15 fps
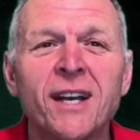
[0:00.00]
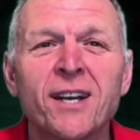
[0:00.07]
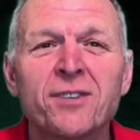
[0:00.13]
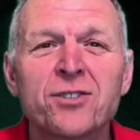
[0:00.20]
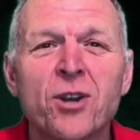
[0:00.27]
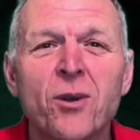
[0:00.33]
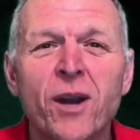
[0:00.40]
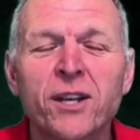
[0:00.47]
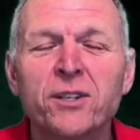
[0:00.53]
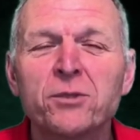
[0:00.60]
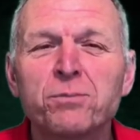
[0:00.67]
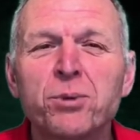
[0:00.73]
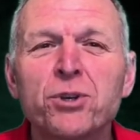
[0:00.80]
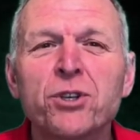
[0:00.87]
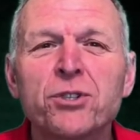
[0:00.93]
So I can
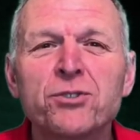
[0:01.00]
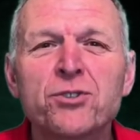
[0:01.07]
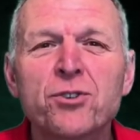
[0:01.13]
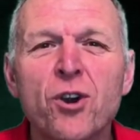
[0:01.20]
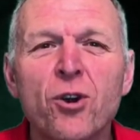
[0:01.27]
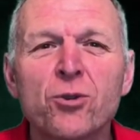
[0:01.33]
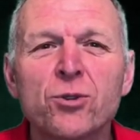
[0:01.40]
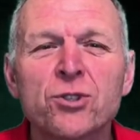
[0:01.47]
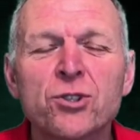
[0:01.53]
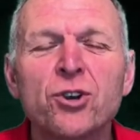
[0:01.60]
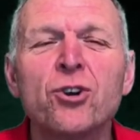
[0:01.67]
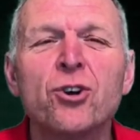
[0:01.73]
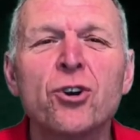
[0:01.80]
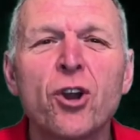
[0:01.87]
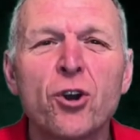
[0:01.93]
put controls
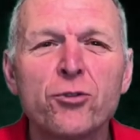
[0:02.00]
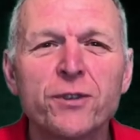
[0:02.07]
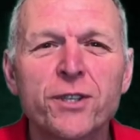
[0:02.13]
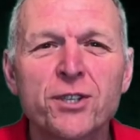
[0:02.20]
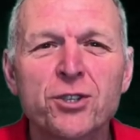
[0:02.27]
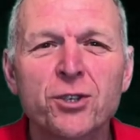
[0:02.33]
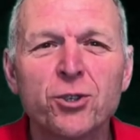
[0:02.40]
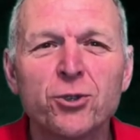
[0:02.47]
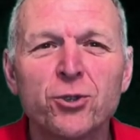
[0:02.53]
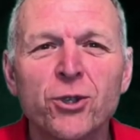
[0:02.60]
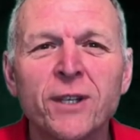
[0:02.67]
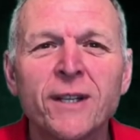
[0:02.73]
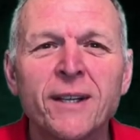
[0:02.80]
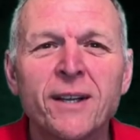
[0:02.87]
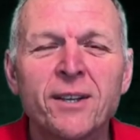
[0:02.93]
all over the school